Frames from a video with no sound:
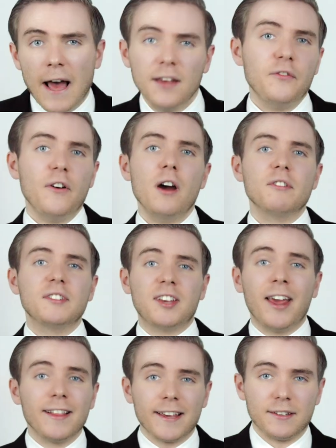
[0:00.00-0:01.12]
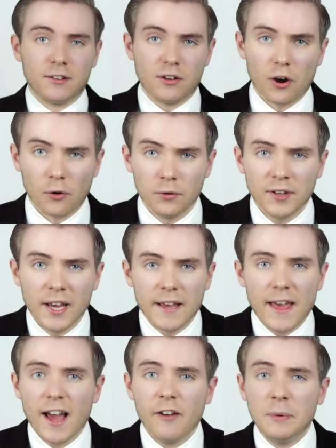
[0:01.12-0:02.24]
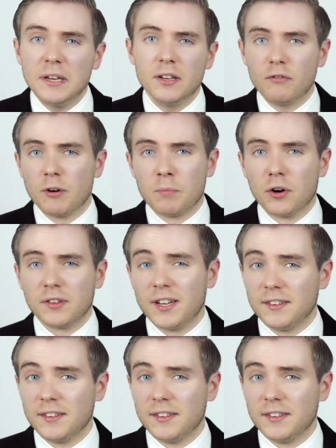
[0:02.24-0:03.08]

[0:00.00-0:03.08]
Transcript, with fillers: As far as killing goes, there have been no reported